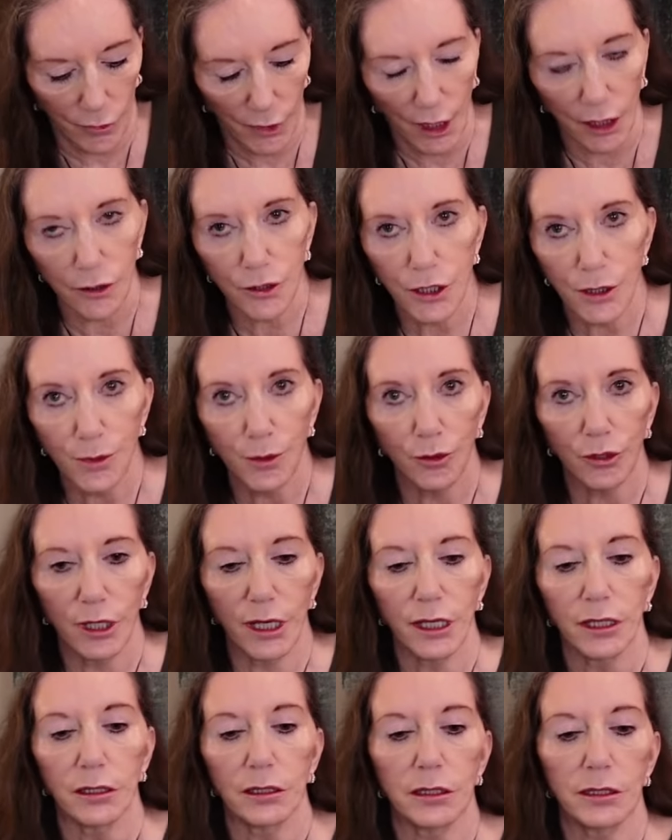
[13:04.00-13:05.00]
I'll just put the
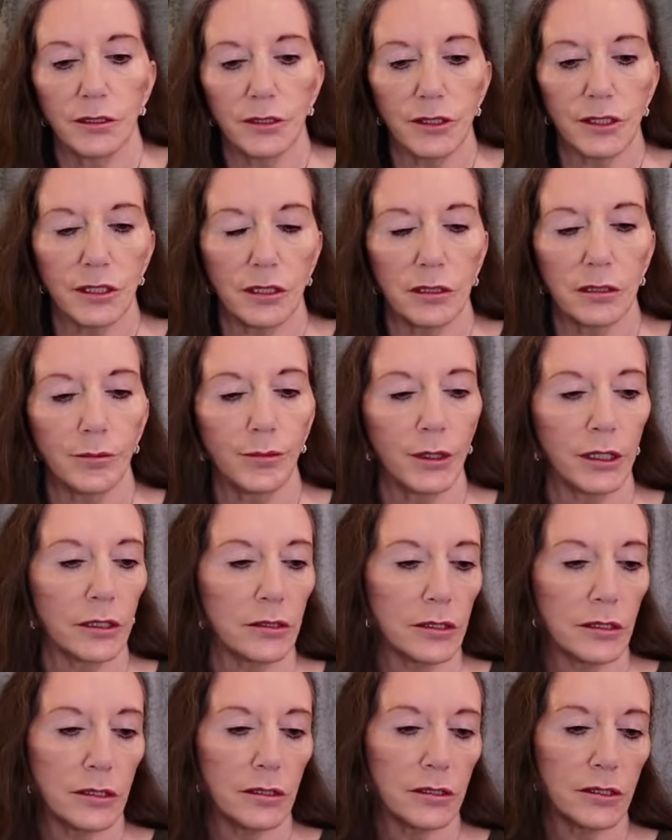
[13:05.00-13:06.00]
handle inside
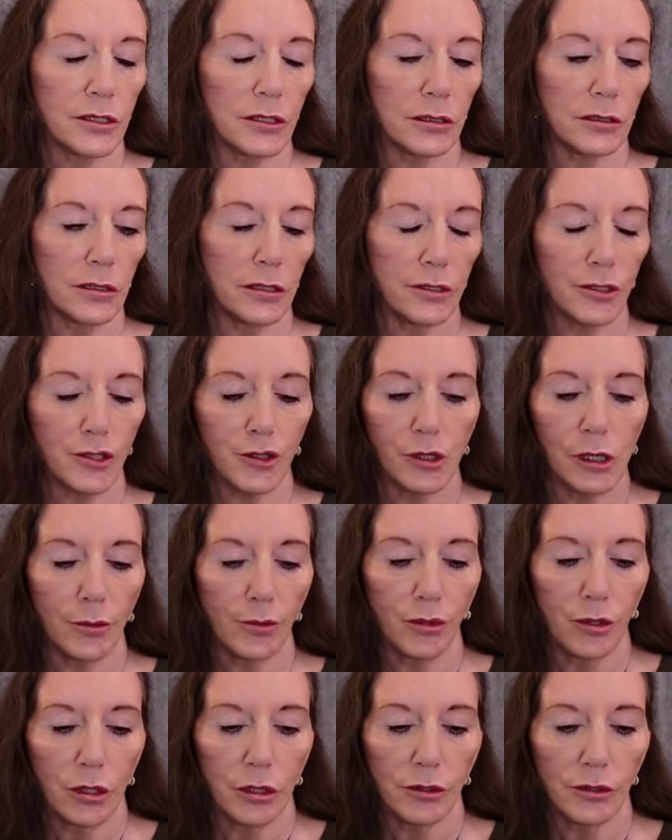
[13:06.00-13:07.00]
because it's the strap
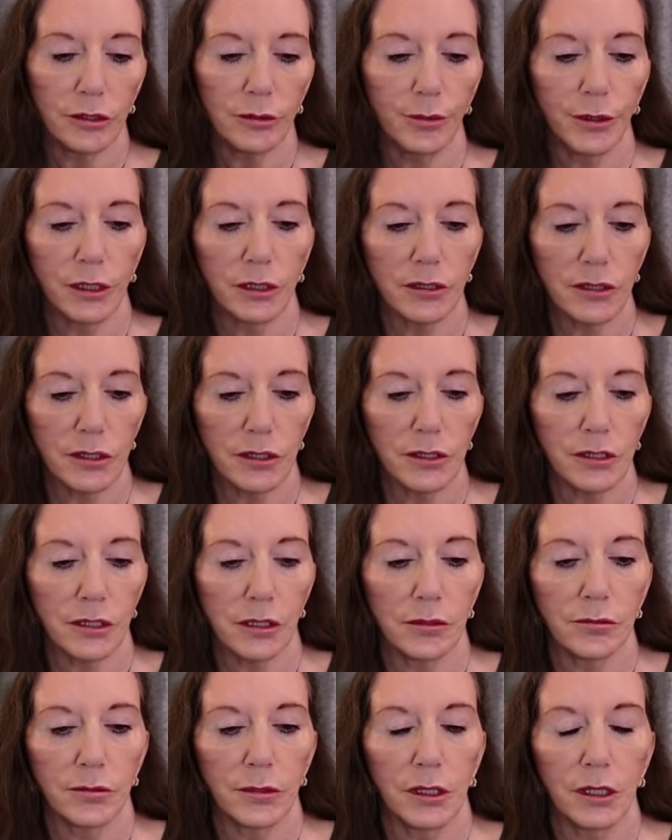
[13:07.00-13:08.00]
rather, because it's
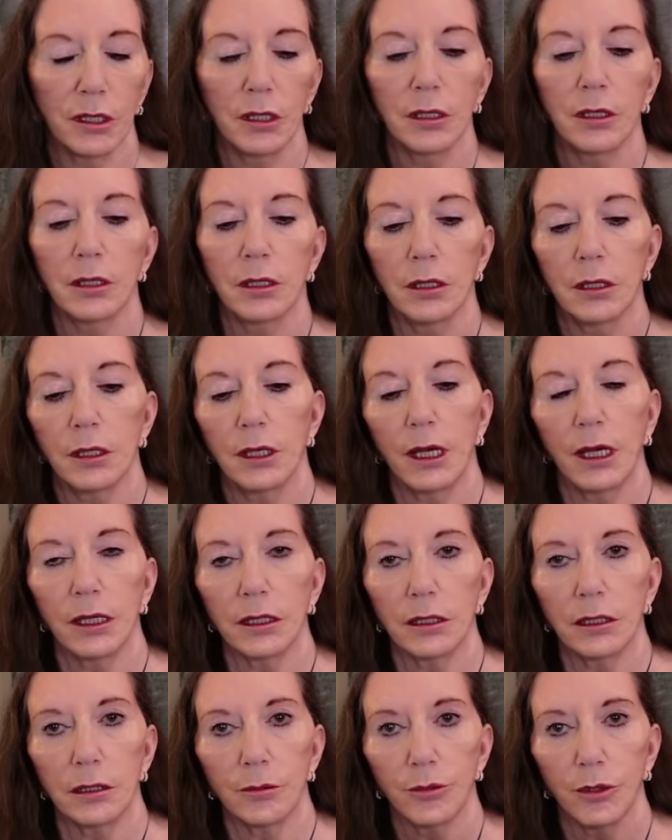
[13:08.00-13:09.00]

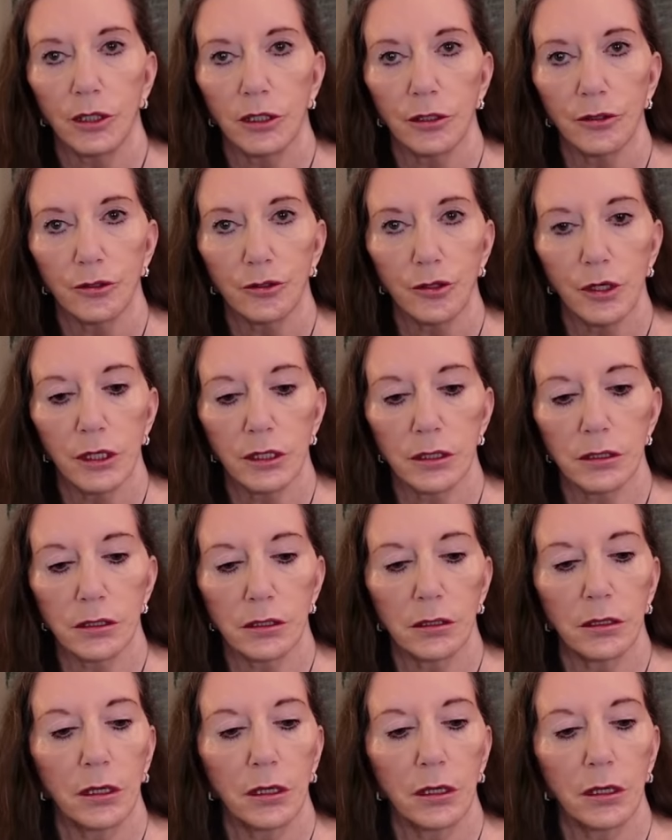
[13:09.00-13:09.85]
hanging by a thread.